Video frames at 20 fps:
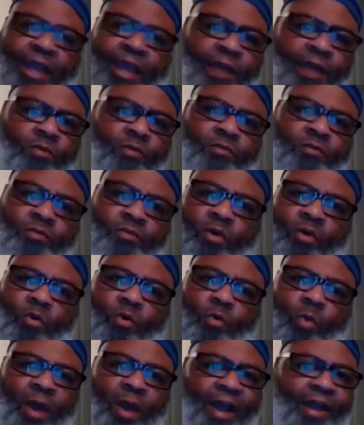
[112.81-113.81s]
I don't know
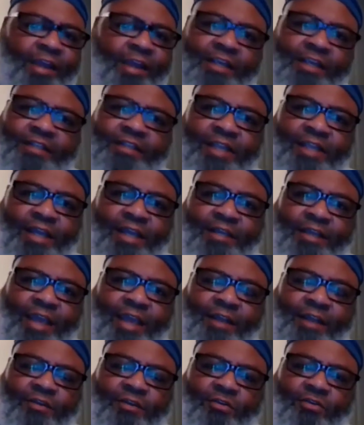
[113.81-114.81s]
why he said
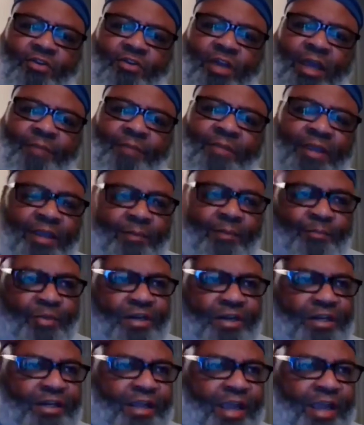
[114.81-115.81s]
that, you know what I mean? But
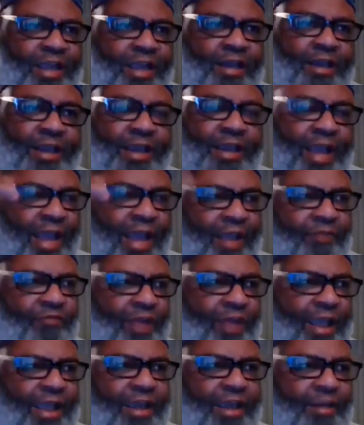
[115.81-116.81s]
it kind of like
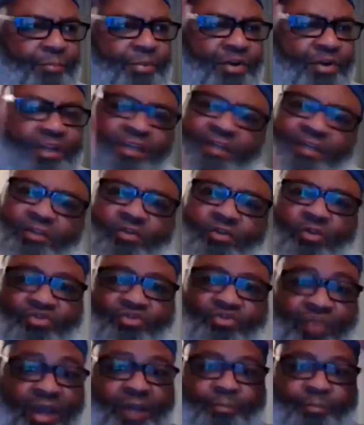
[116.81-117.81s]
I had to put it,
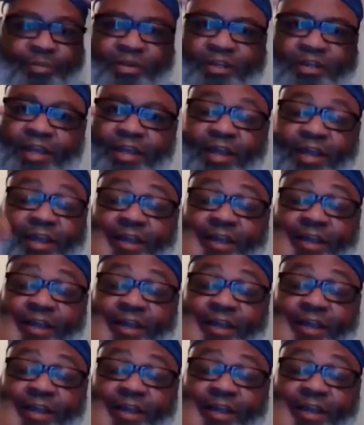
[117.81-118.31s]
trying to put it together.